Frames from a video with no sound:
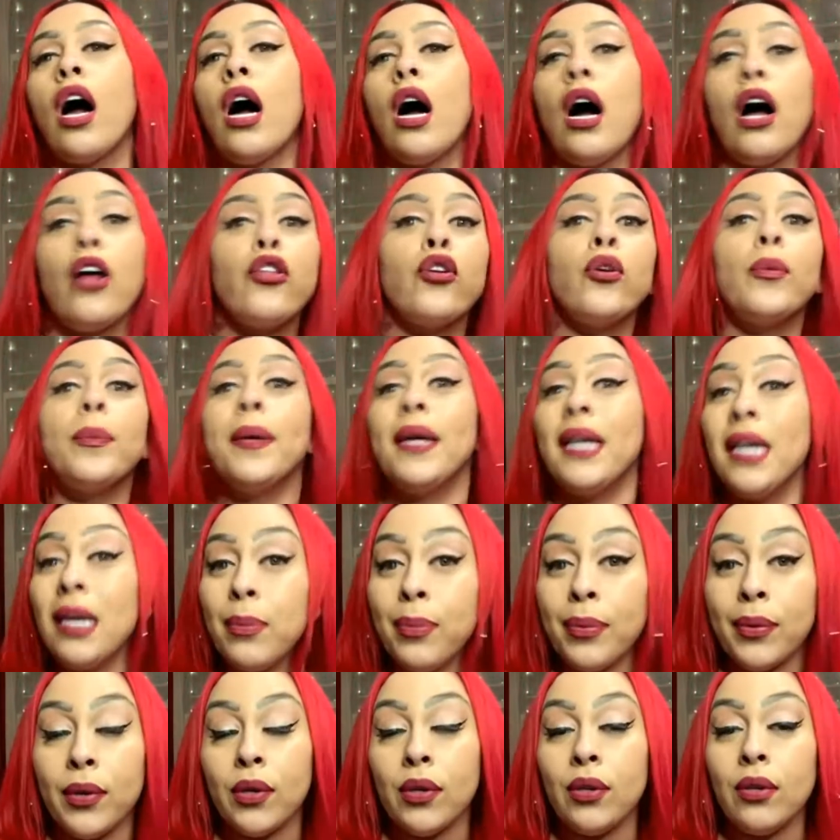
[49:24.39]
other
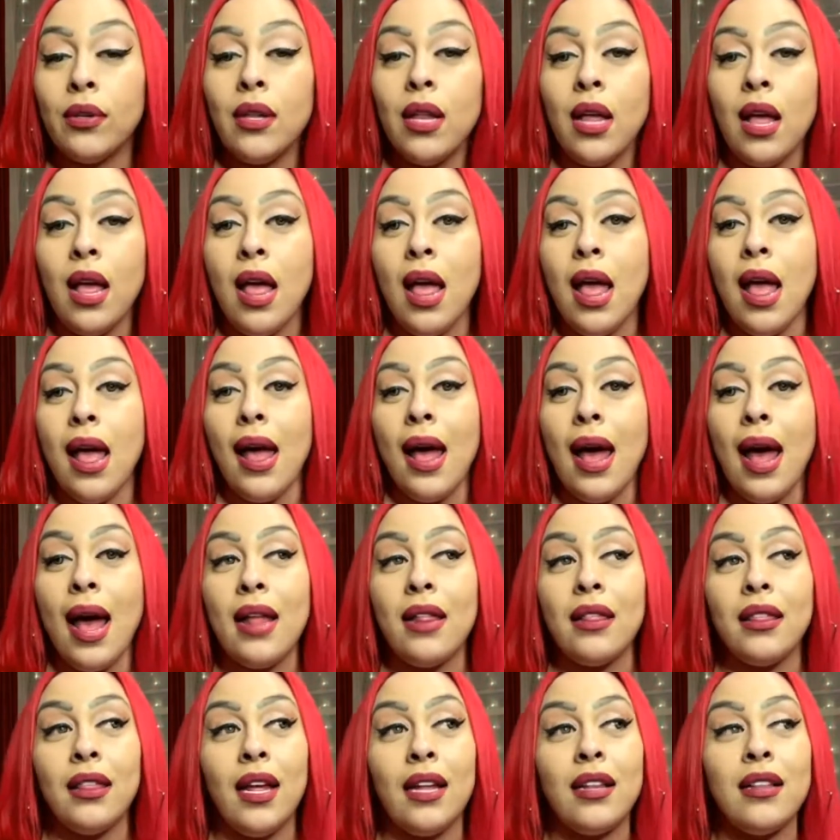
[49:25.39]
people,
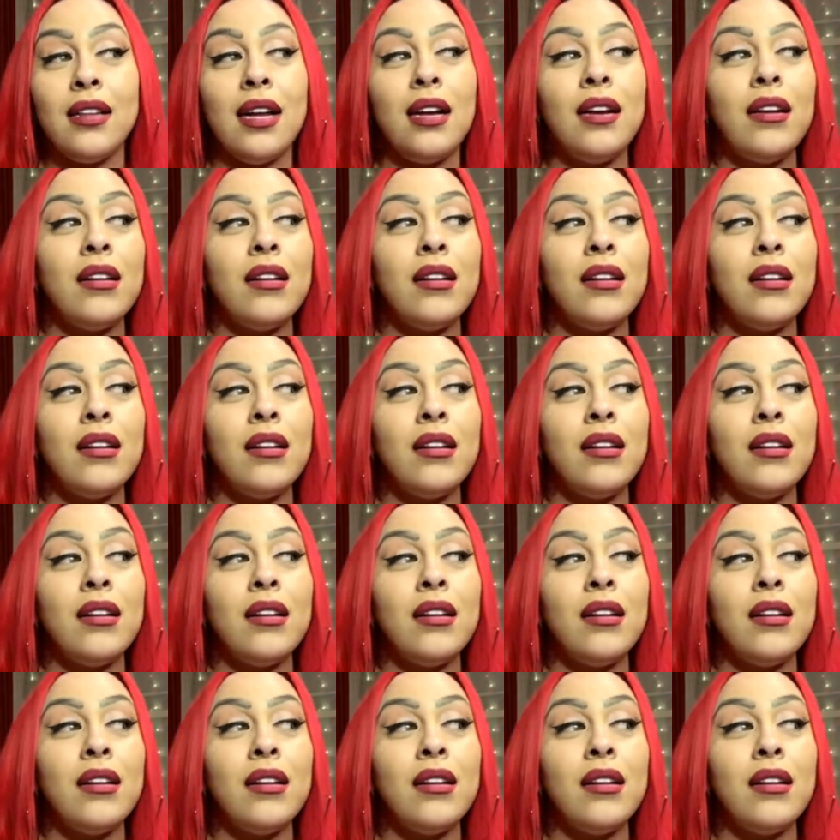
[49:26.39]
and then they